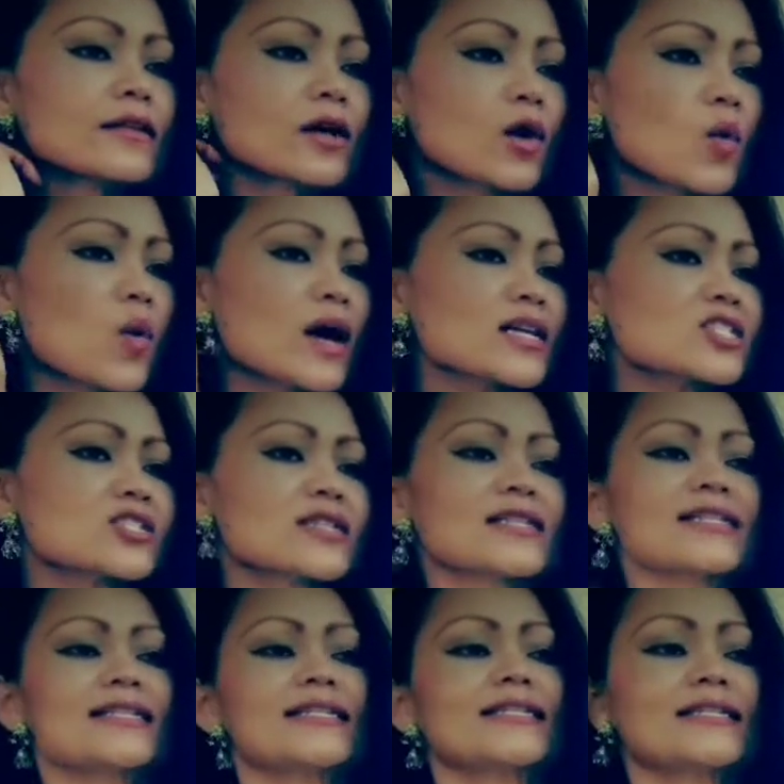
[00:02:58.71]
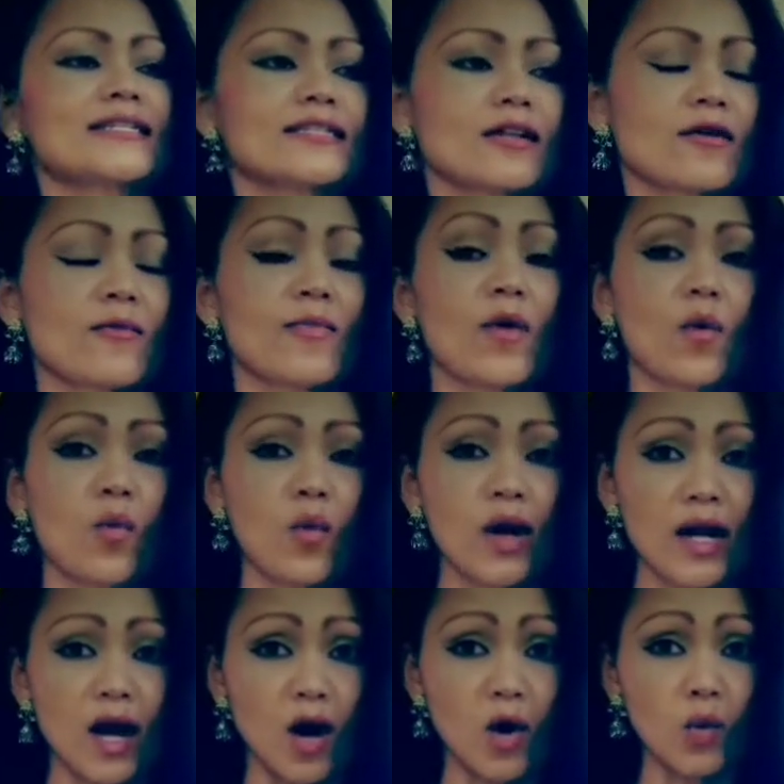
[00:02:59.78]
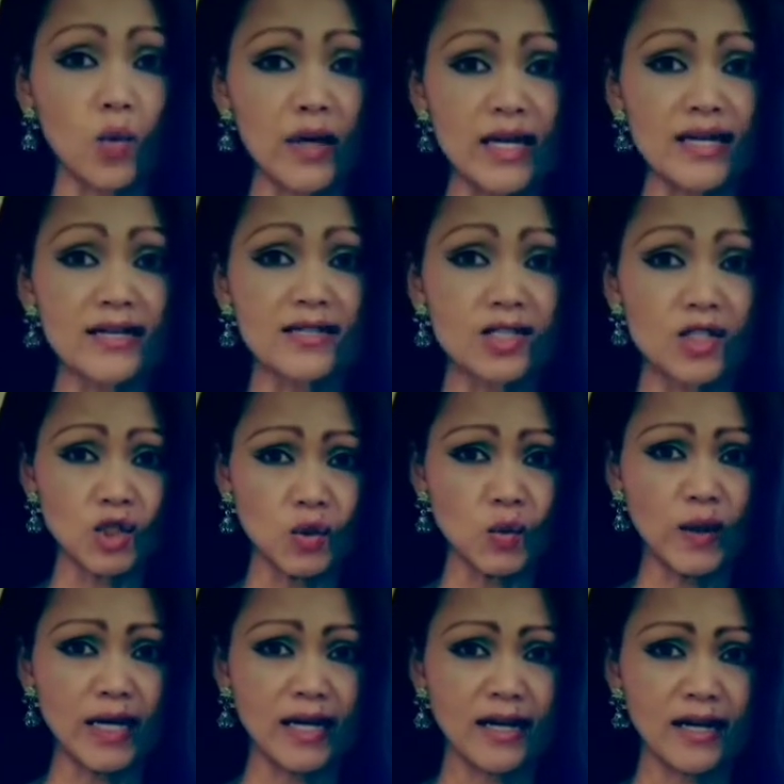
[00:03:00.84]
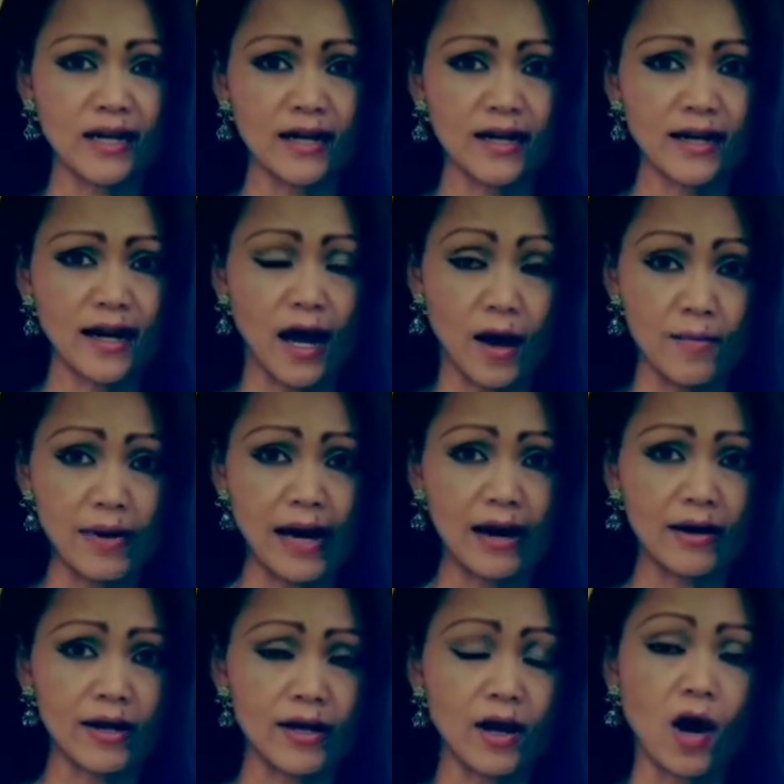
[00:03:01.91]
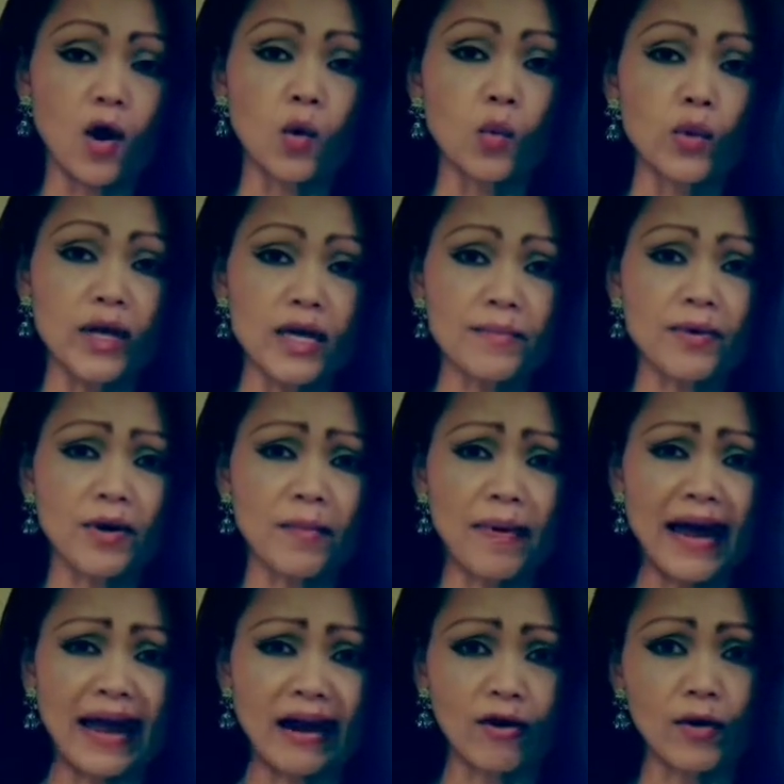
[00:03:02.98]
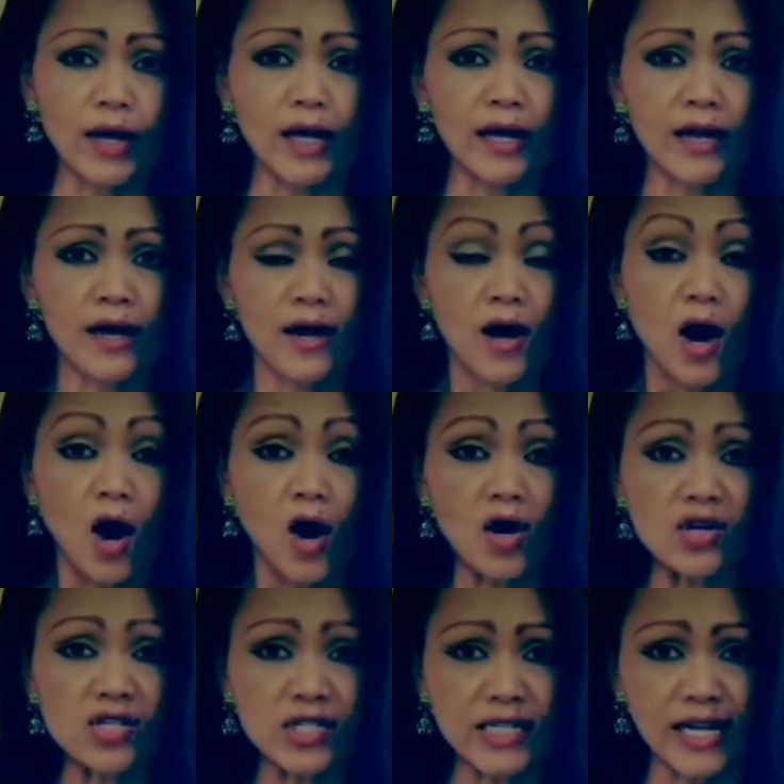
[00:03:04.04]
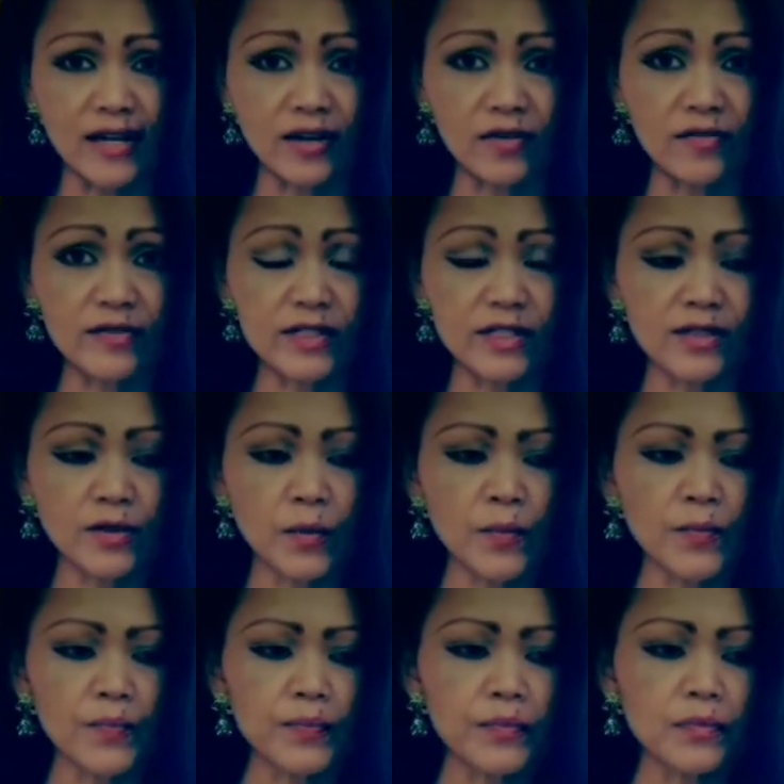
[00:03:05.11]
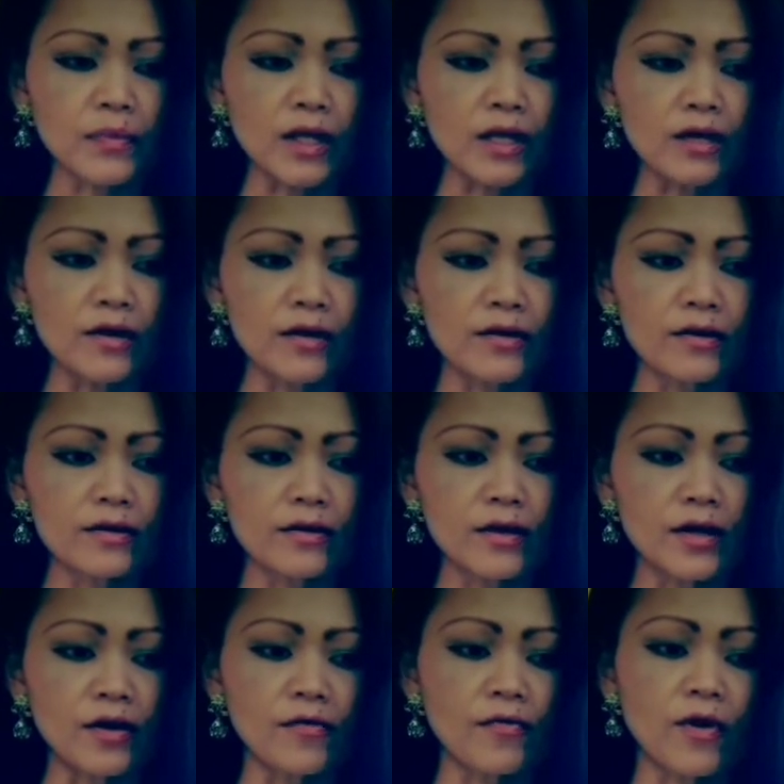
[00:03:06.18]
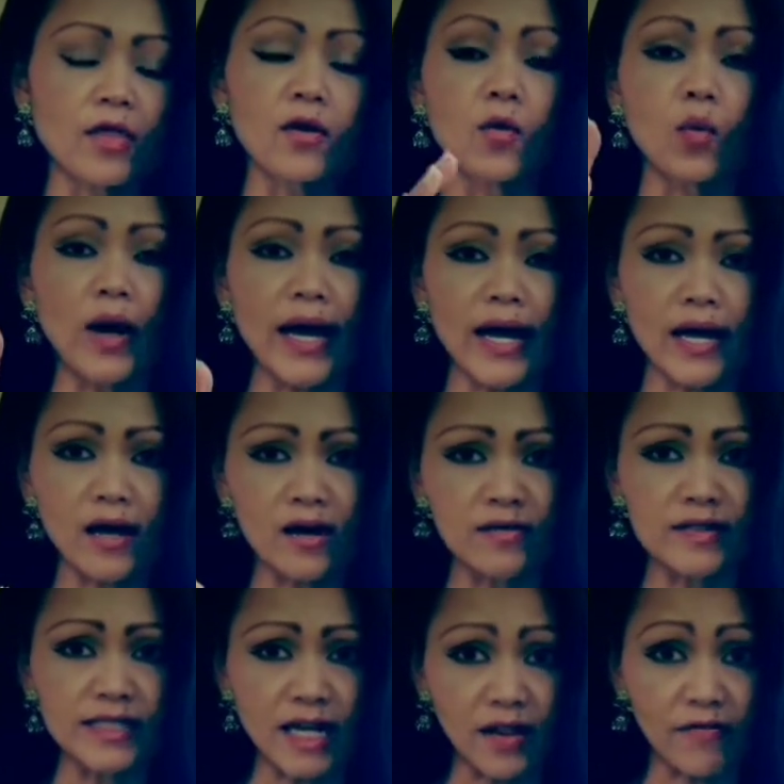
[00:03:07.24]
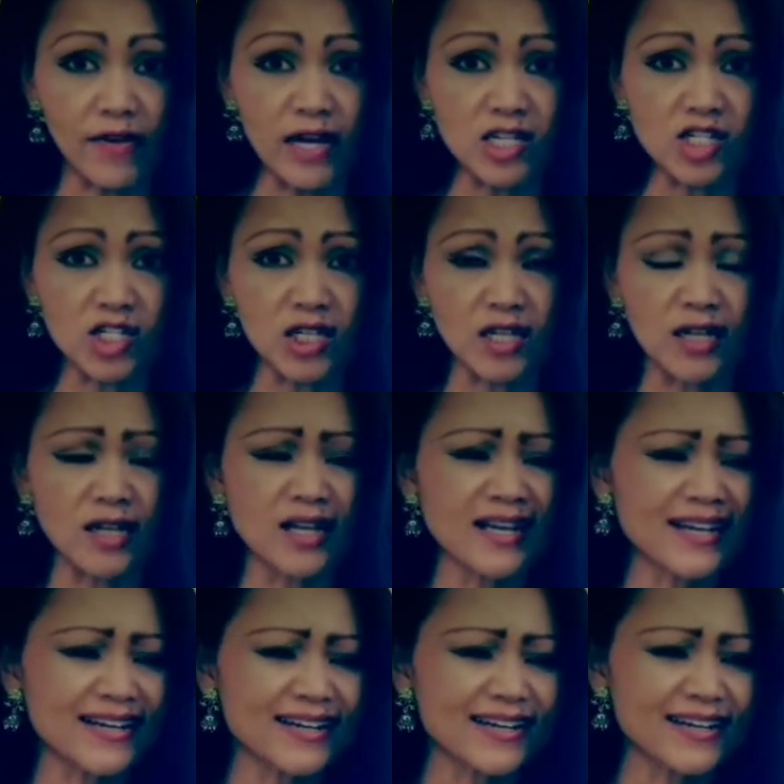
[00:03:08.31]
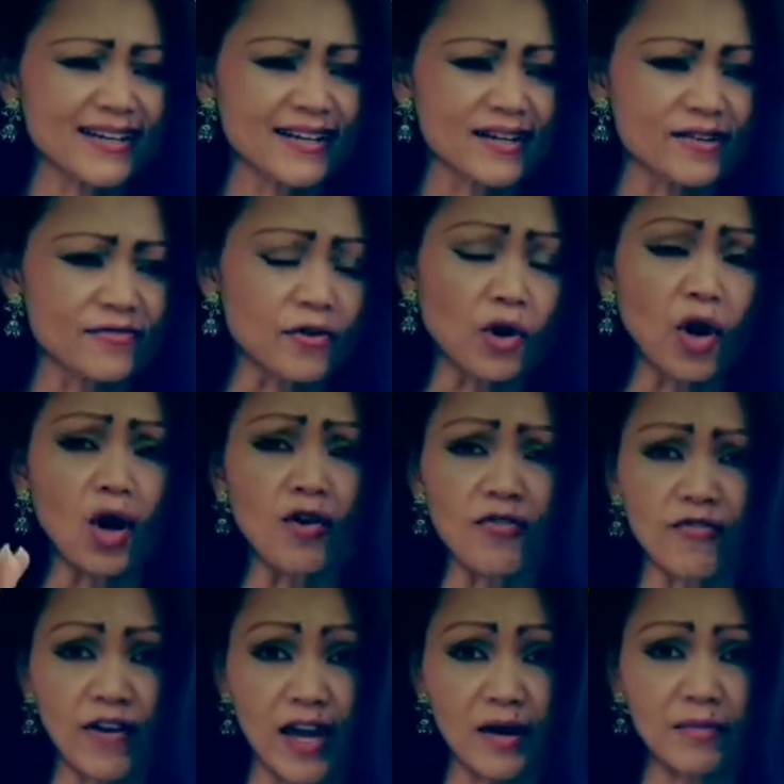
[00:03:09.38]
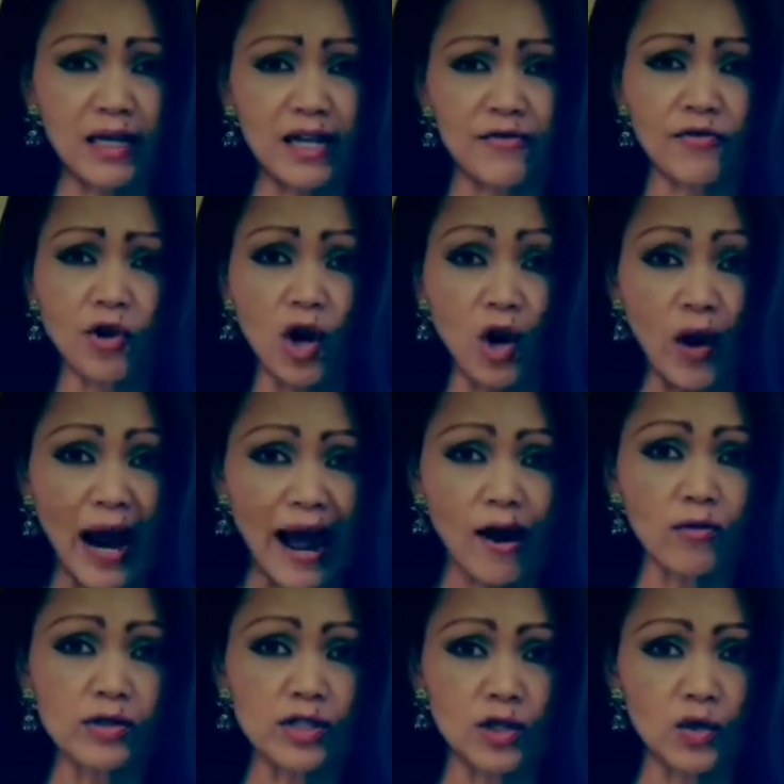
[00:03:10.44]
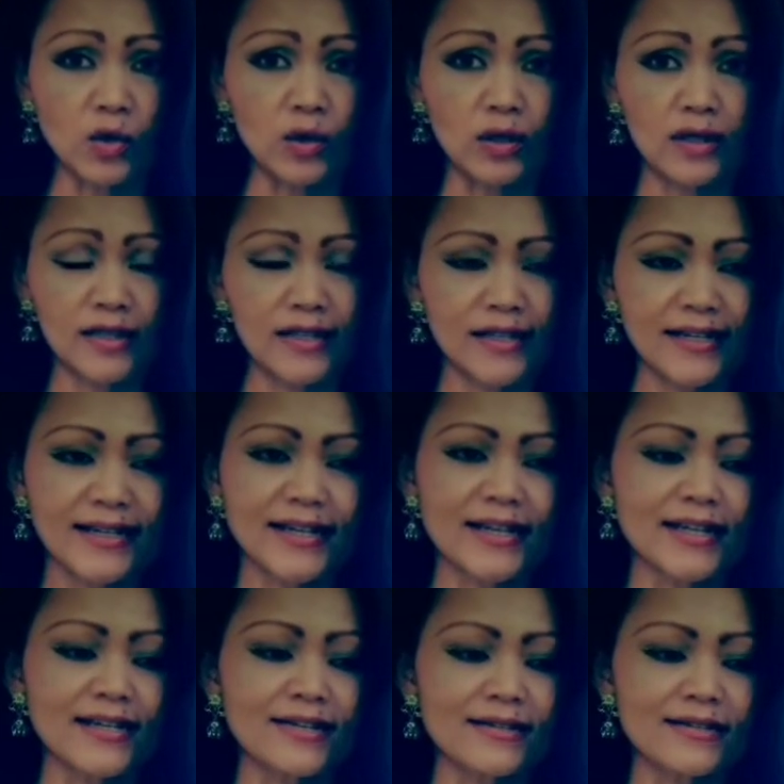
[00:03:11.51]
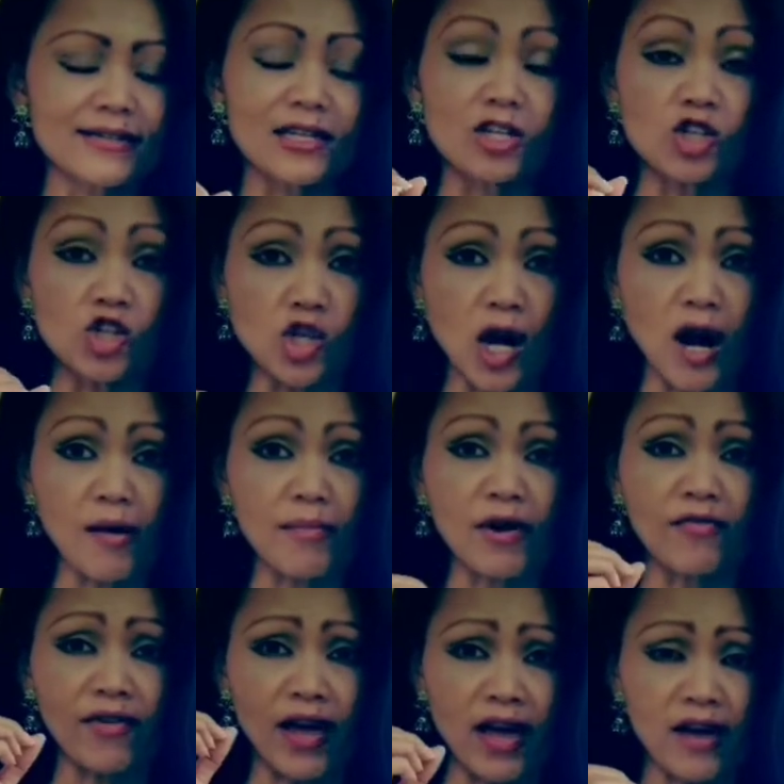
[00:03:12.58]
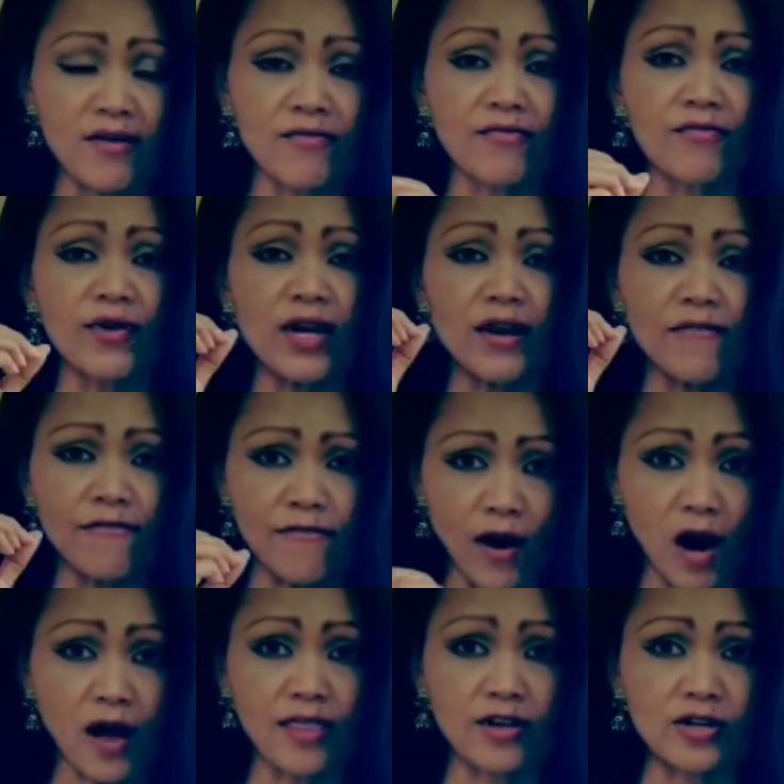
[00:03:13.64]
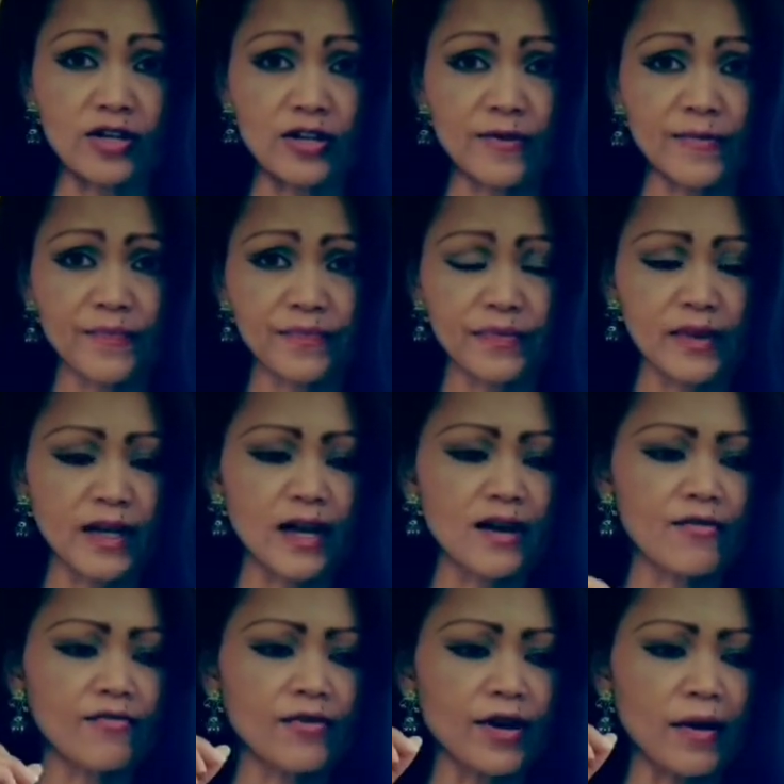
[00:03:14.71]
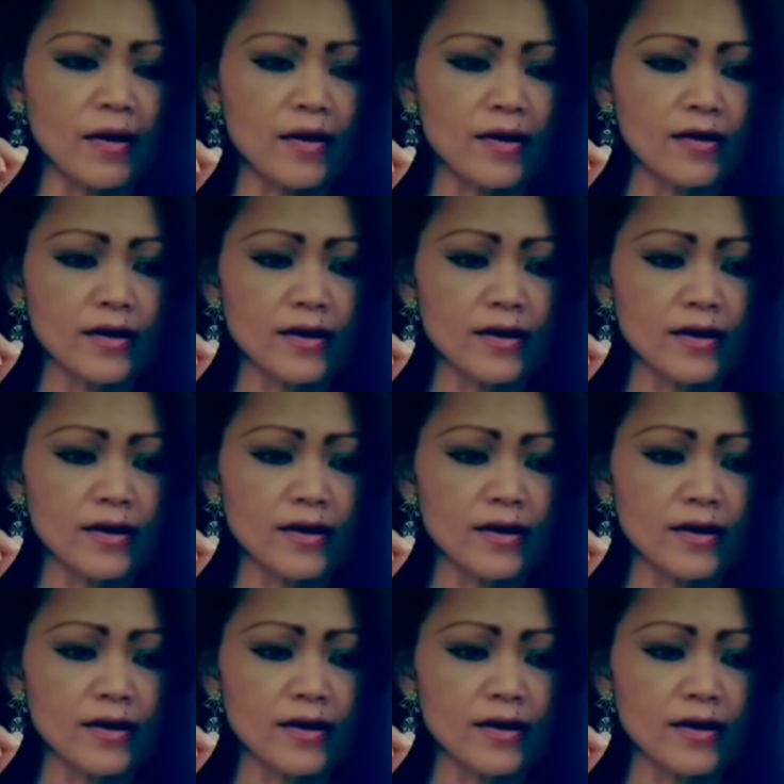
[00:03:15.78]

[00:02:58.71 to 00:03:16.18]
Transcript: The question is, what are we doing about it? Are we preparing ourselves, you know, for the way of salvation for our family, for our household? It is the job of every father, every